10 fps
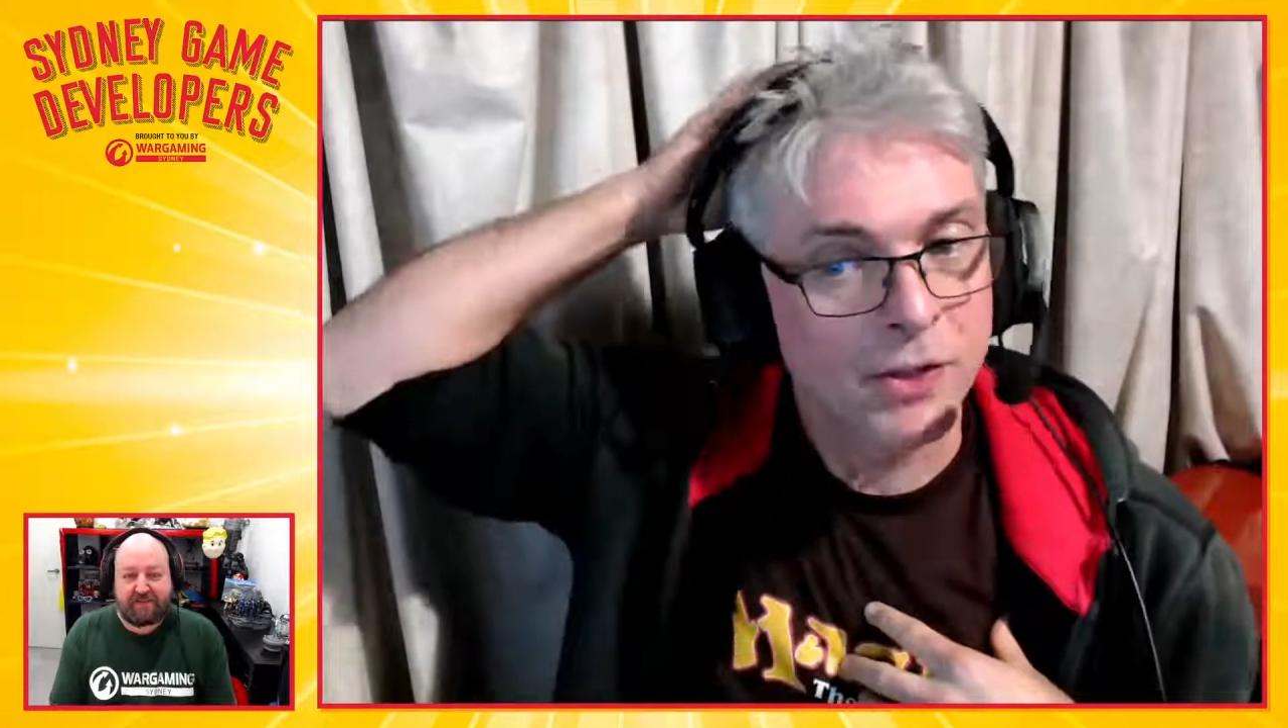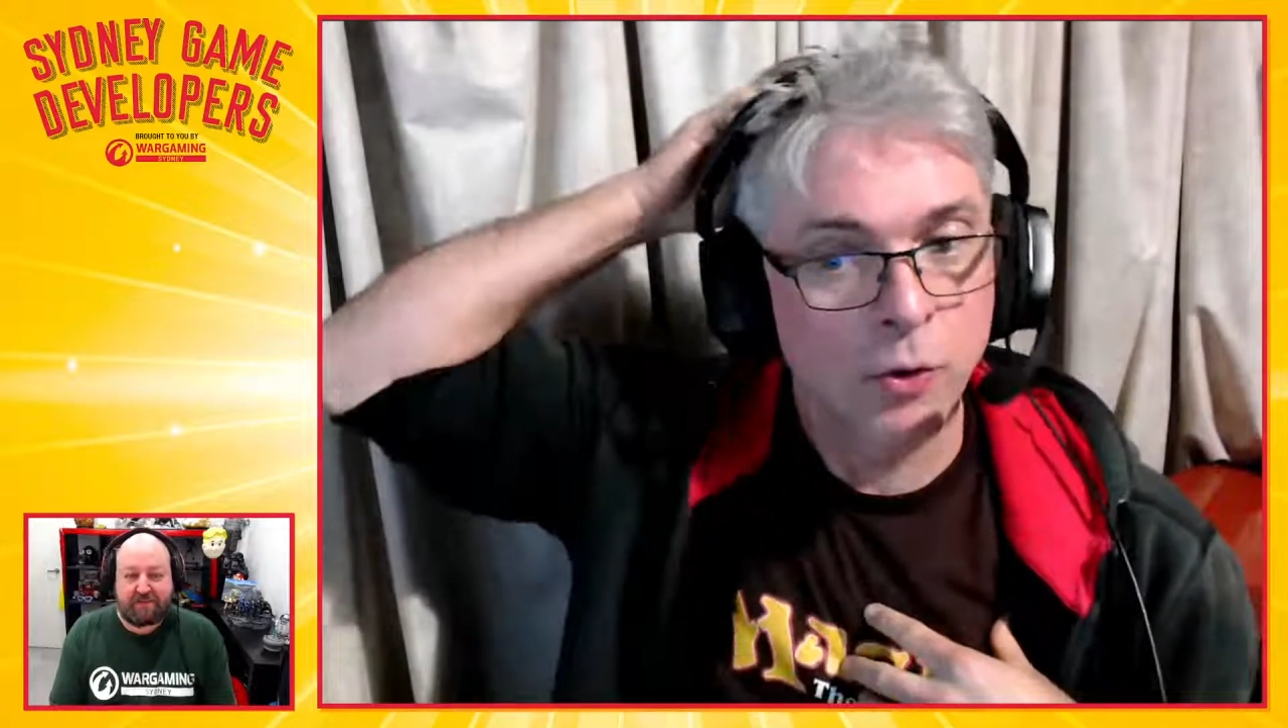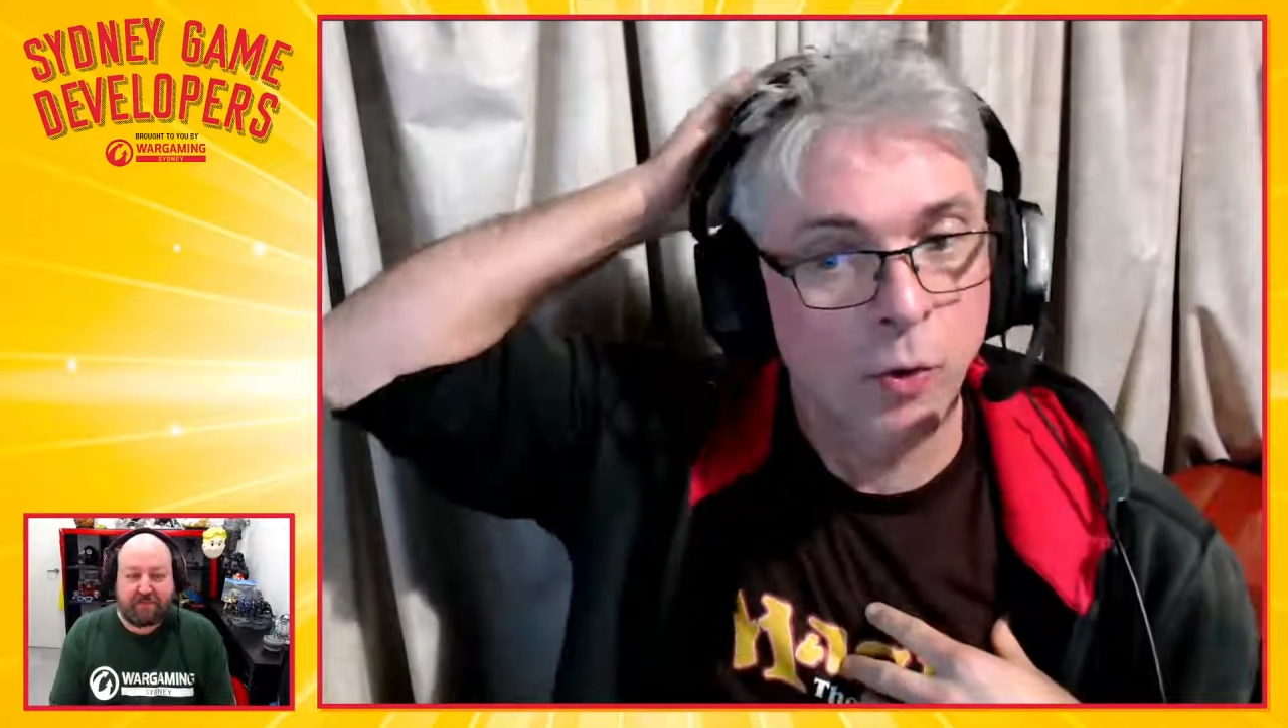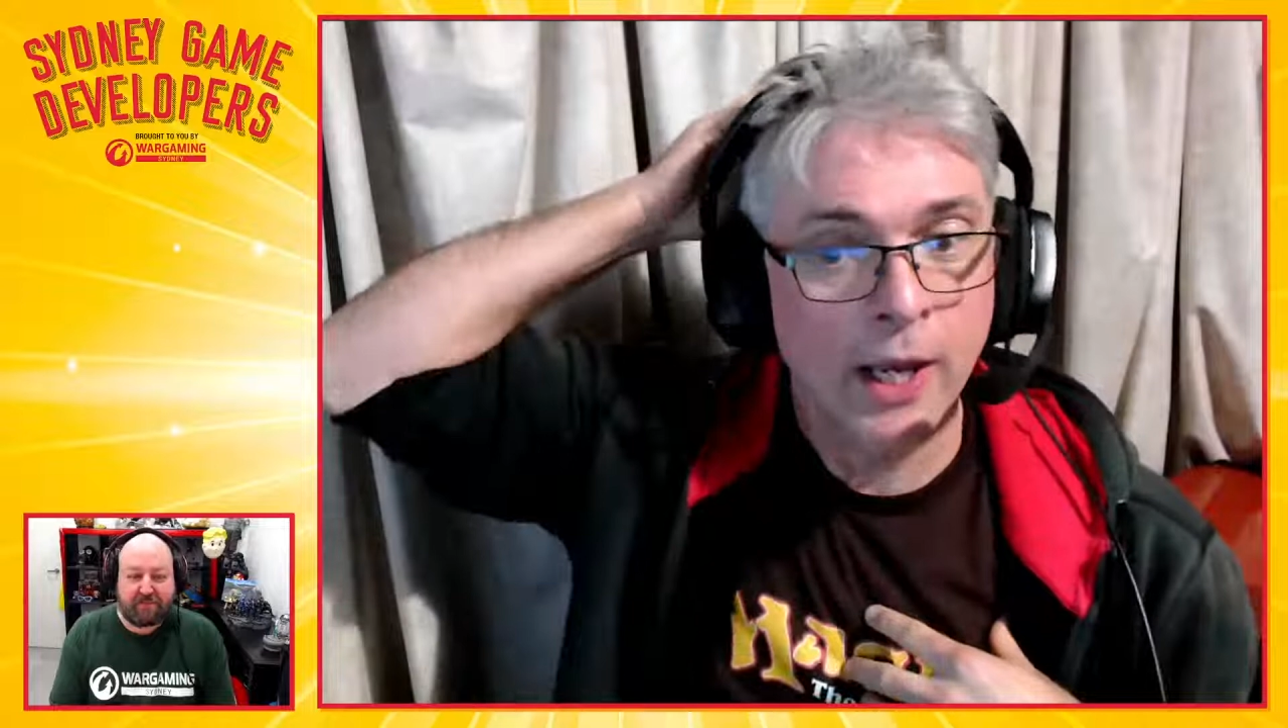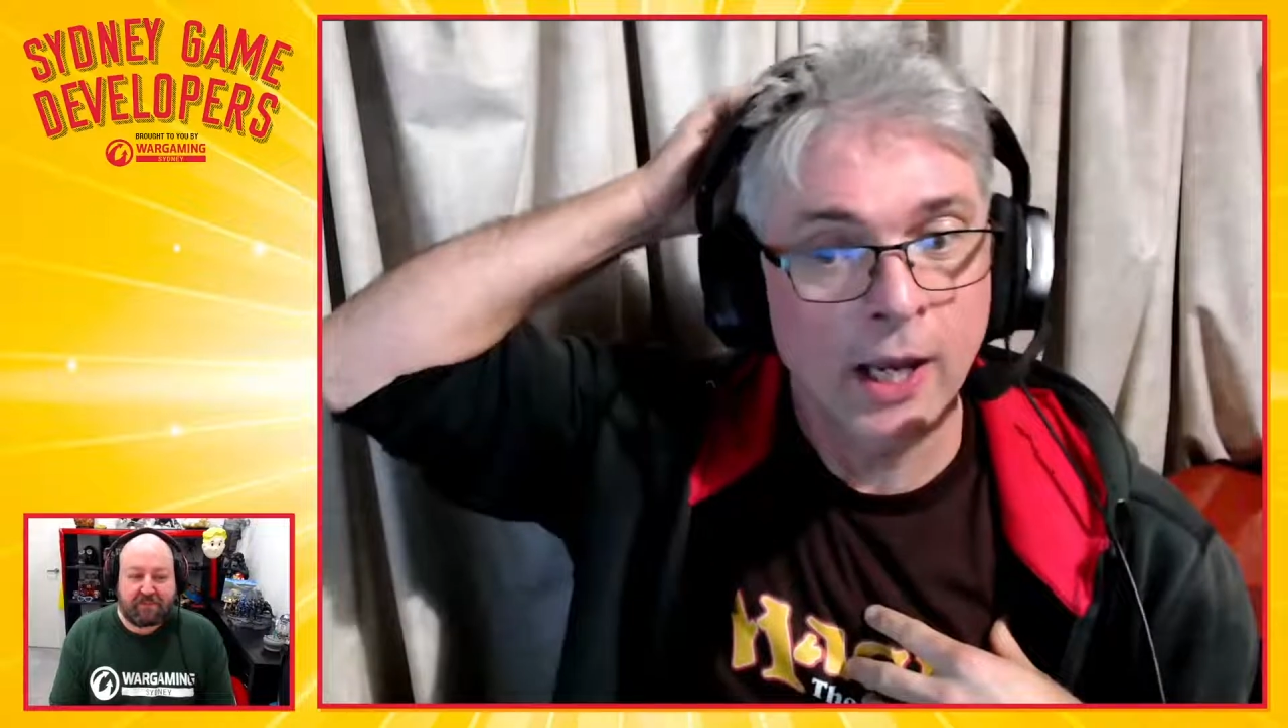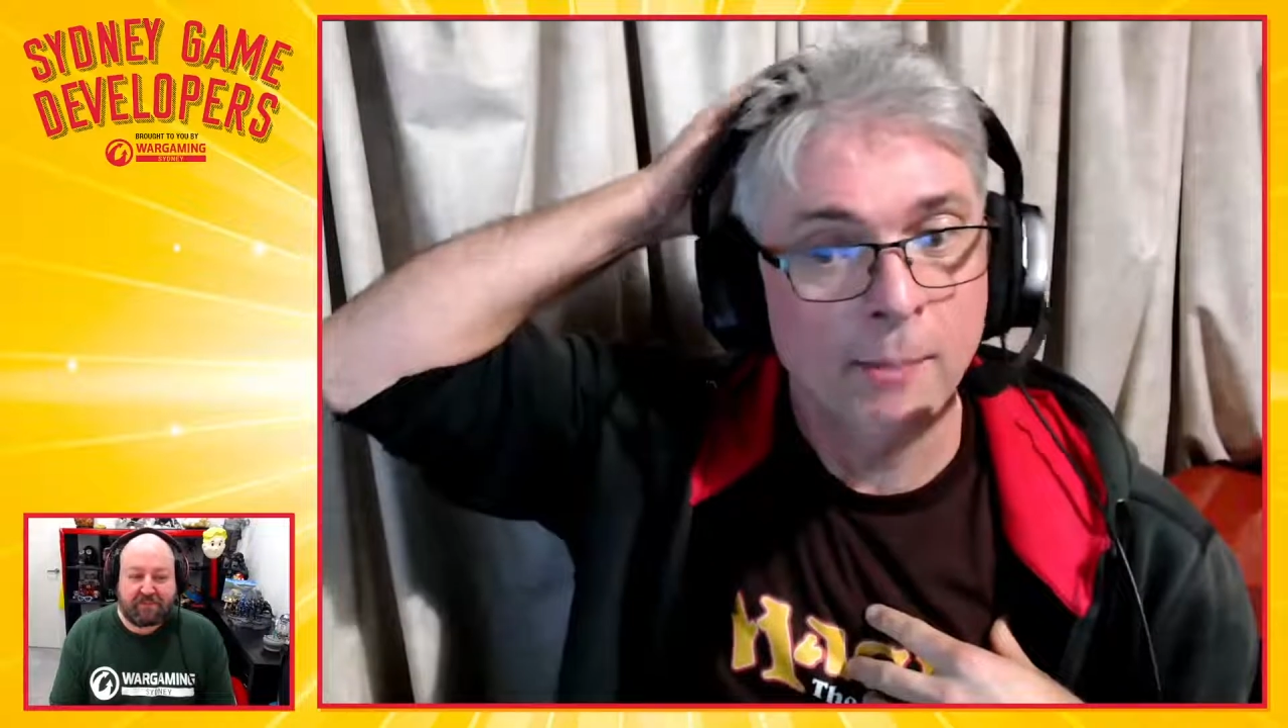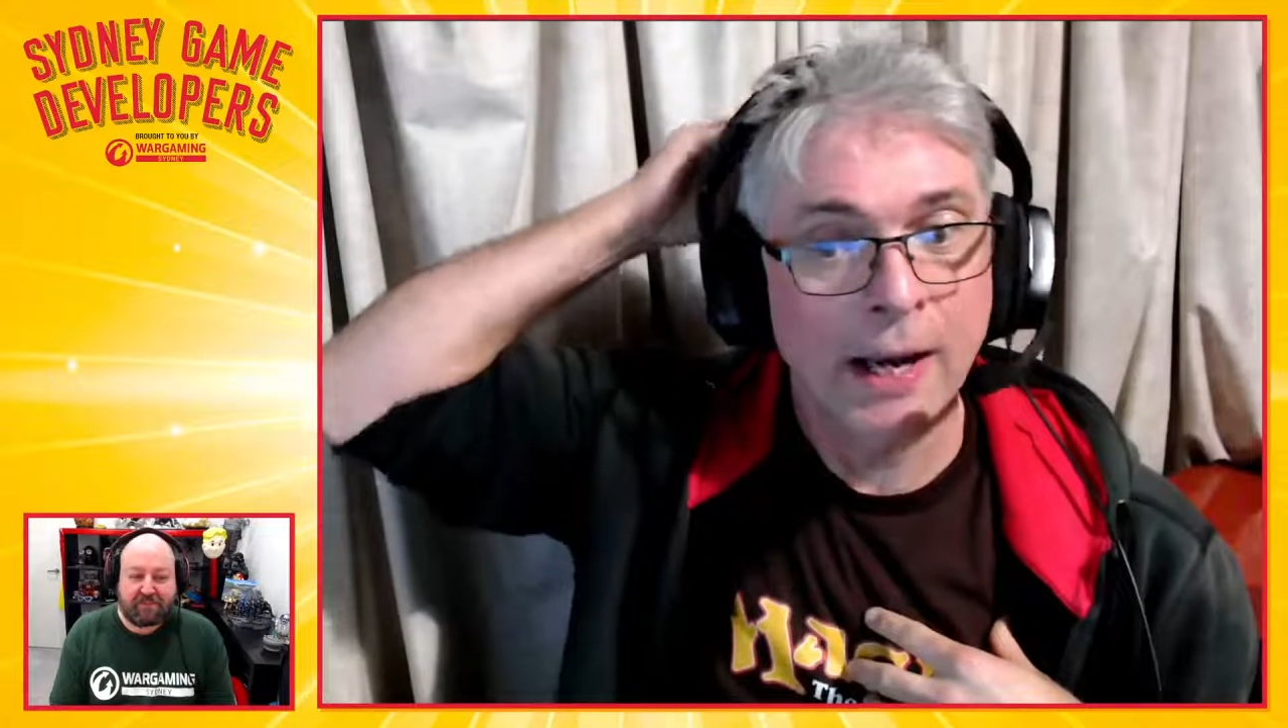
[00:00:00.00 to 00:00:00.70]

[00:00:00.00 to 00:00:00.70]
us talking